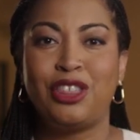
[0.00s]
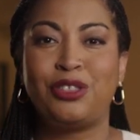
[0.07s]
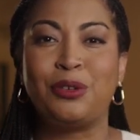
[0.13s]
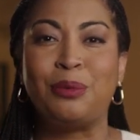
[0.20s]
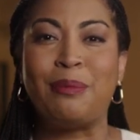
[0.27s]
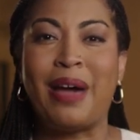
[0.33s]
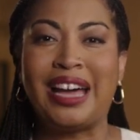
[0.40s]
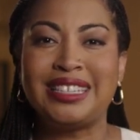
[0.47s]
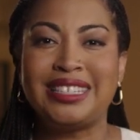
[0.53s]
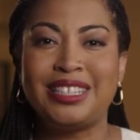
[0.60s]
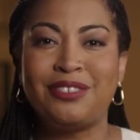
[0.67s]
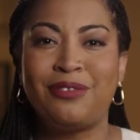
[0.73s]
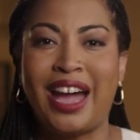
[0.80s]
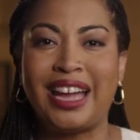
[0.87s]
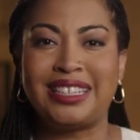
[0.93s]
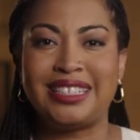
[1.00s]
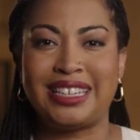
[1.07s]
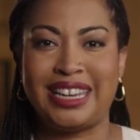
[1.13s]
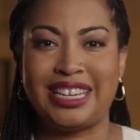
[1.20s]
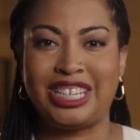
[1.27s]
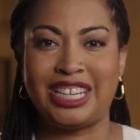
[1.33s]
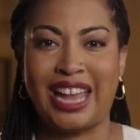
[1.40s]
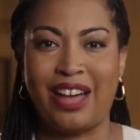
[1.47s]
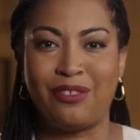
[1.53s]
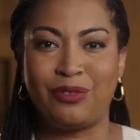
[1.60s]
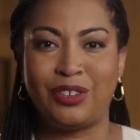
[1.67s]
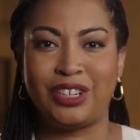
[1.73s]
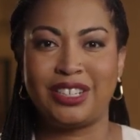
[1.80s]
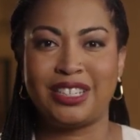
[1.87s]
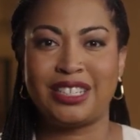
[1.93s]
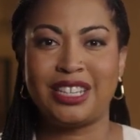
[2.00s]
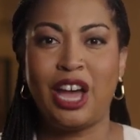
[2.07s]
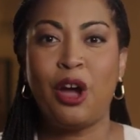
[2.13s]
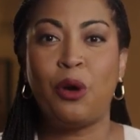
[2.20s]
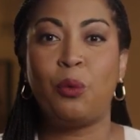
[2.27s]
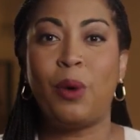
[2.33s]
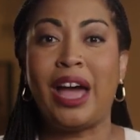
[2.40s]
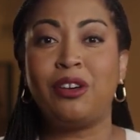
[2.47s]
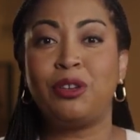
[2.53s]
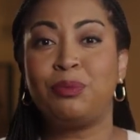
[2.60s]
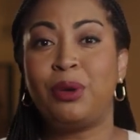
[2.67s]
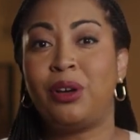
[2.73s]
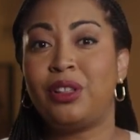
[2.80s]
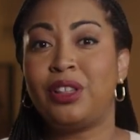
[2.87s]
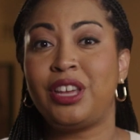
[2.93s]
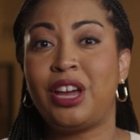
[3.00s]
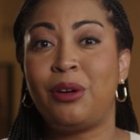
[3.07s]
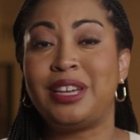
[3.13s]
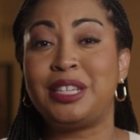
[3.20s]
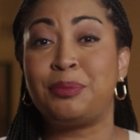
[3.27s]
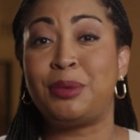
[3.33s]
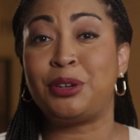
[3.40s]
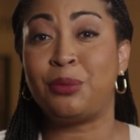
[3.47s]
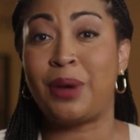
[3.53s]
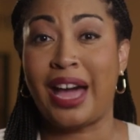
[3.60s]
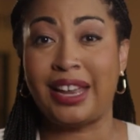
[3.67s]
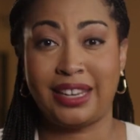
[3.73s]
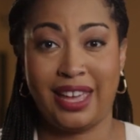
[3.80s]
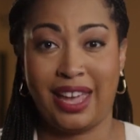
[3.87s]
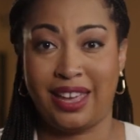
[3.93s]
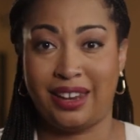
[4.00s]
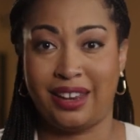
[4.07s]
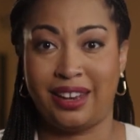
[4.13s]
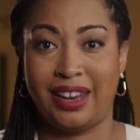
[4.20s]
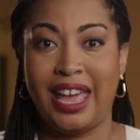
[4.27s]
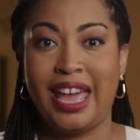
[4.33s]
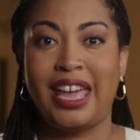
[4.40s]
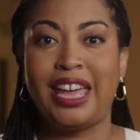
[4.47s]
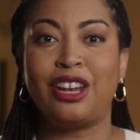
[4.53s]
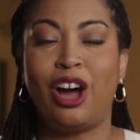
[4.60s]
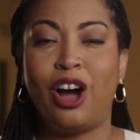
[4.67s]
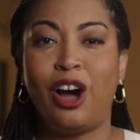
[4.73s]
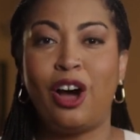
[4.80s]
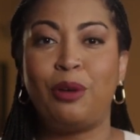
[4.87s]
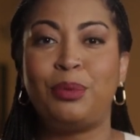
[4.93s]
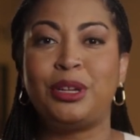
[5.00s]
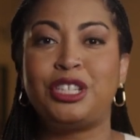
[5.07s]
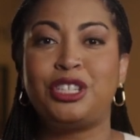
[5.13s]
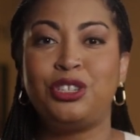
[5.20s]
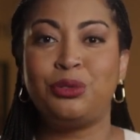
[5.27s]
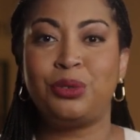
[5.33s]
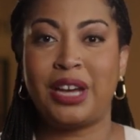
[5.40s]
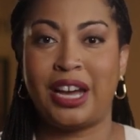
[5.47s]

Through massive vaccination efforts, wild polio has been eradicated in all but two